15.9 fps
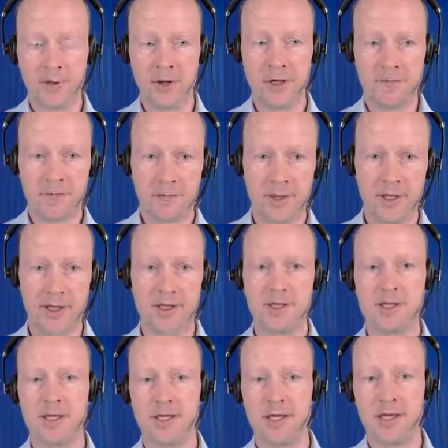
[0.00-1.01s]
different
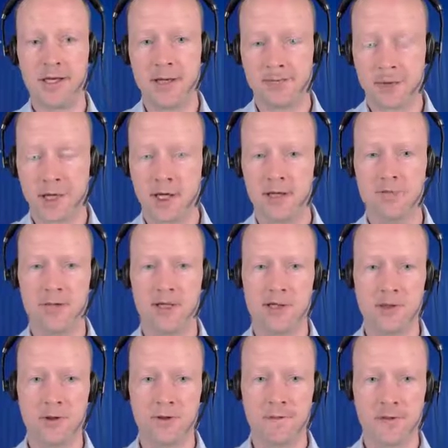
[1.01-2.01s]

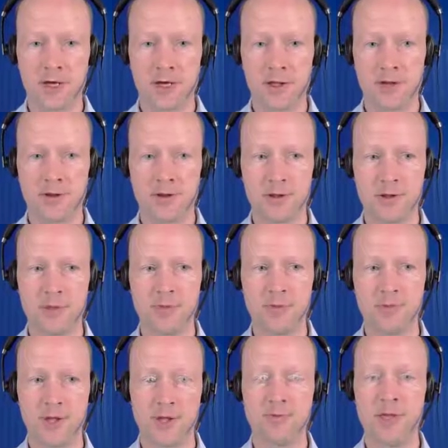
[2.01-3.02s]
departments or functions,
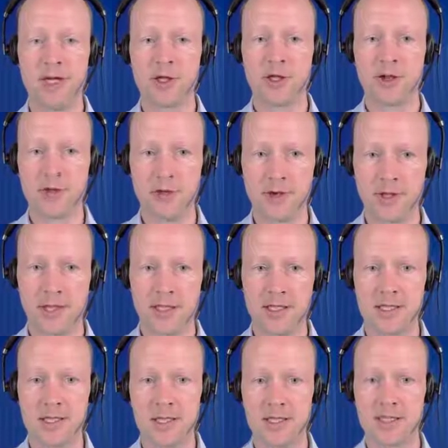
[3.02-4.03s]
but make sure that
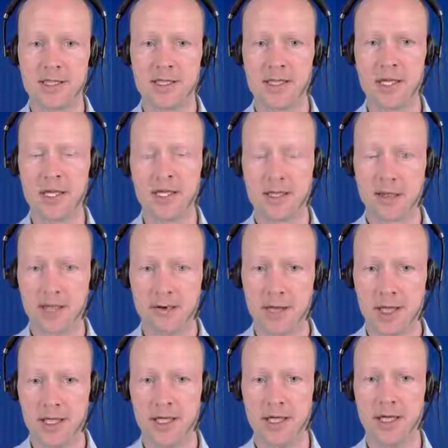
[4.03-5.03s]
it's
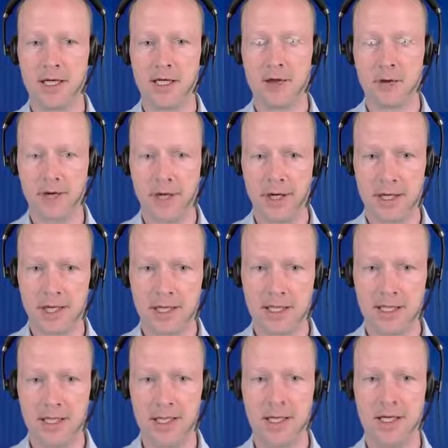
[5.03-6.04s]
integrated and
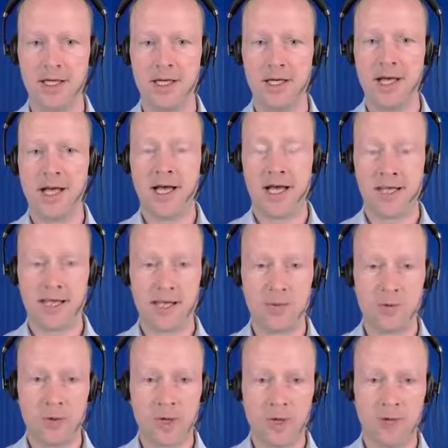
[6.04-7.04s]
connected. And
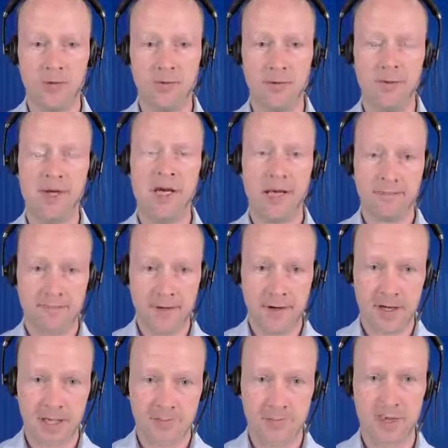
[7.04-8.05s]
that's where
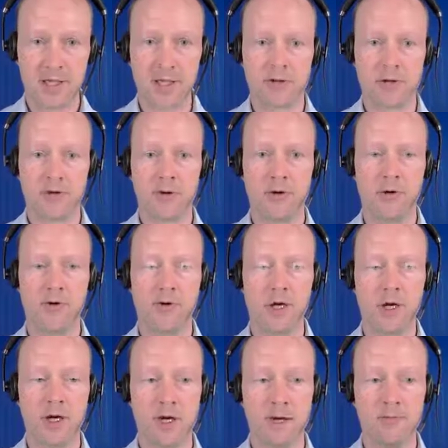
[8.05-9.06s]
M-Files plays a
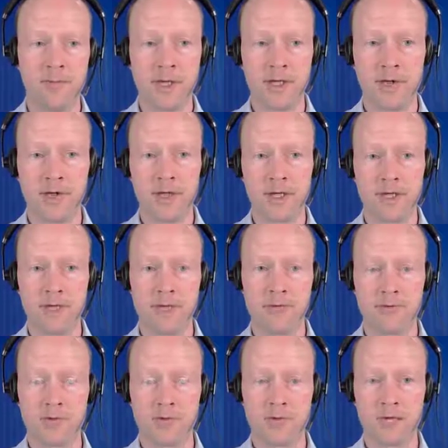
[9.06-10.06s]
role in the
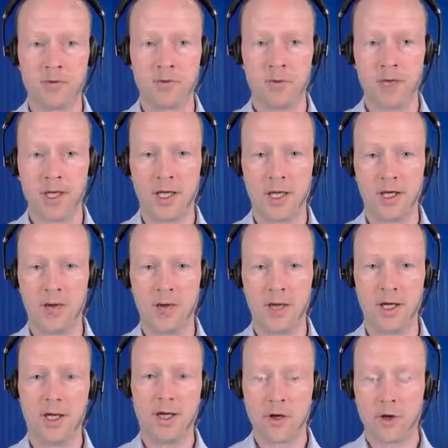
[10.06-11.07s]
industry, that we
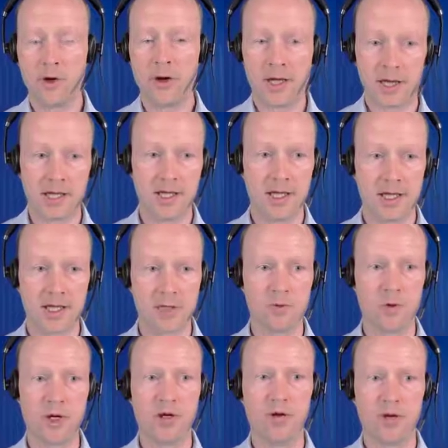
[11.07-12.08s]
connect things,
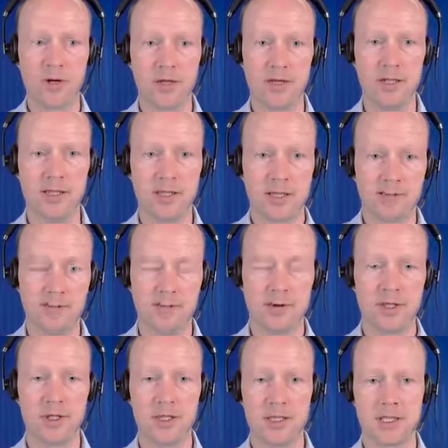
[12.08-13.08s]
we connect
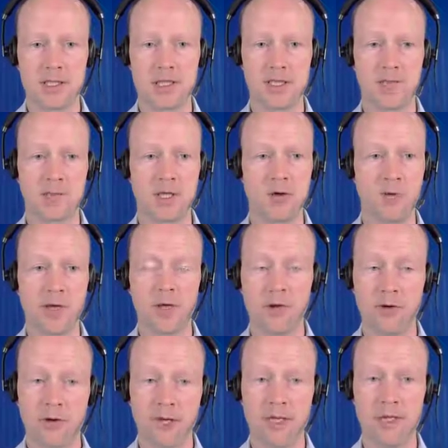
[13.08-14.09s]
different systems, and we
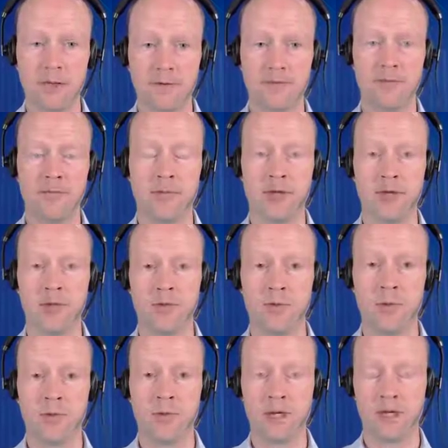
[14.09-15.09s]
connect information.
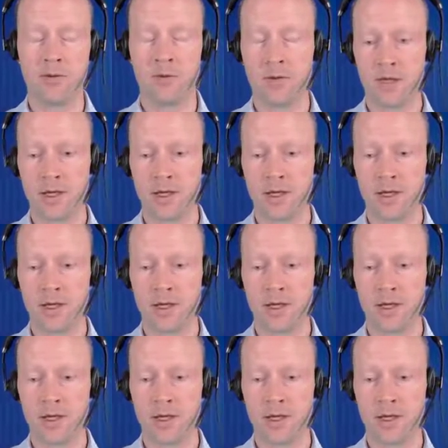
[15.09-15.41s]
We